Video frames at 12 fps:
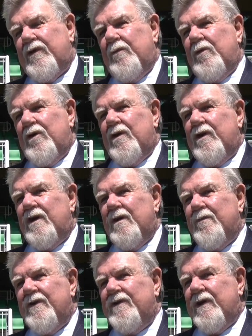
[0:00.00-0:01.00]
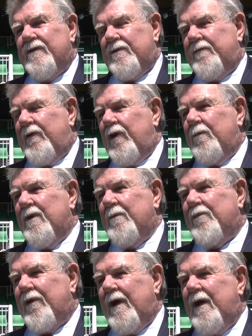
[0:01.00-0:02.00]
community can be justifiably
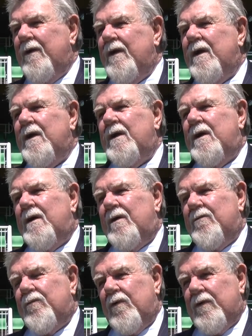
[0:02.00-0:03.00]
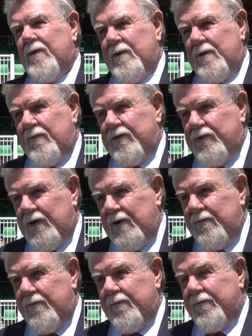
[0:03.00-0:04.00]
proud of what they've
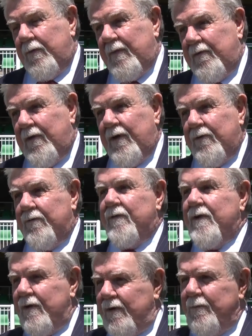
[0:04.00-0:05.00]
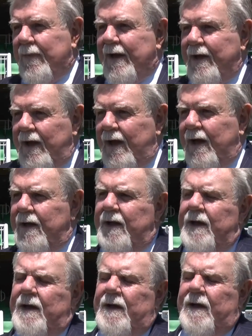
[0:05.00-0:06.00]
achieved from their own backyard,
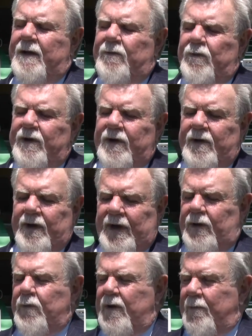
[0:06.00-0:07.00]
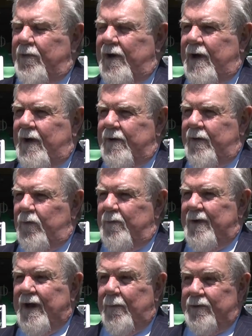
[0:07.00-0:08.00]
and we are equally proud that we've
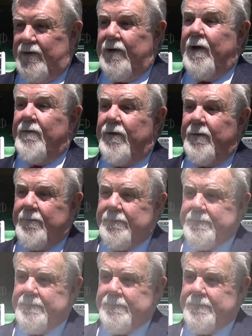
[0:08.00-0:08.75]
been able to deliver it.